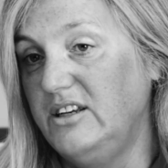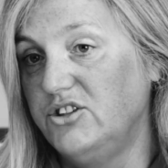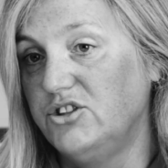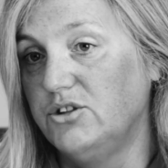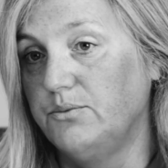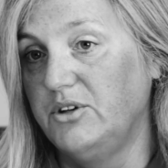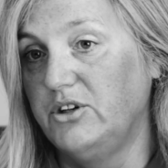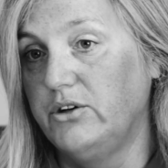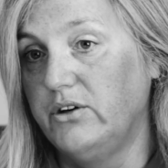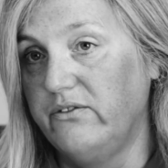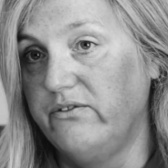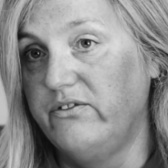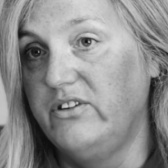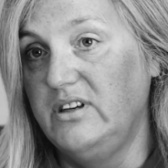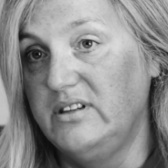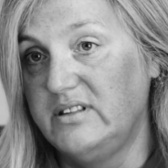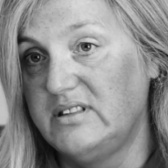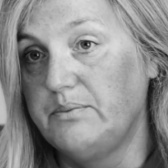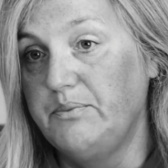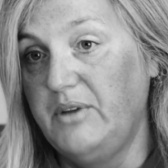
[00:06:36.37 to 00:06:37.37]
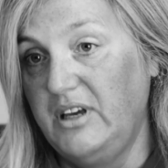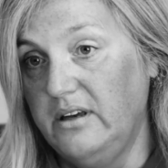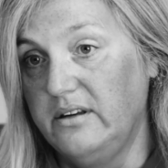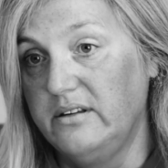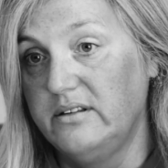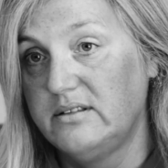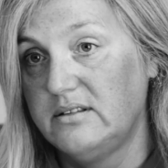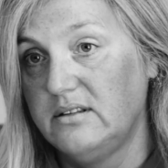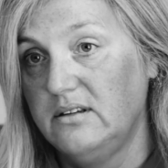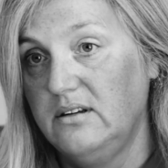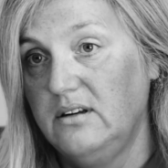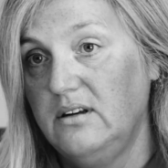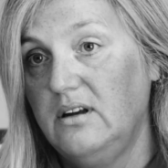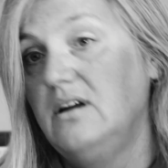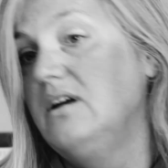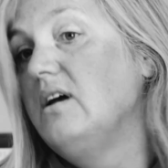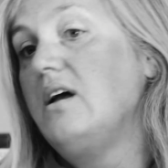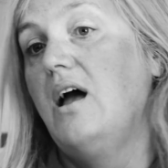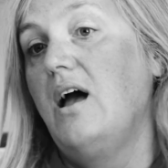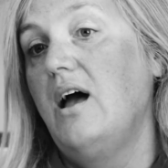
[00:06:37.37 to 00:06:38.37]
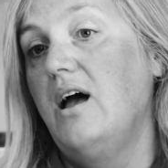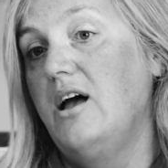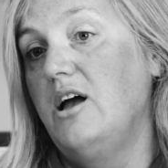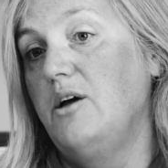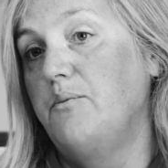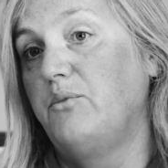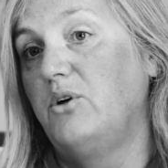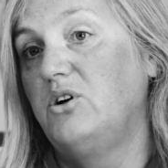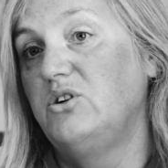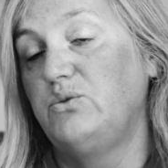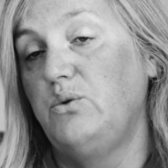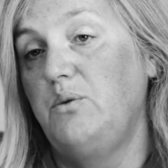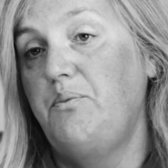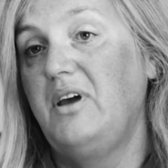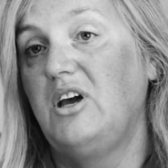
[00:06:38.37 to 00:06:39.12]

you should be going for your smears, because we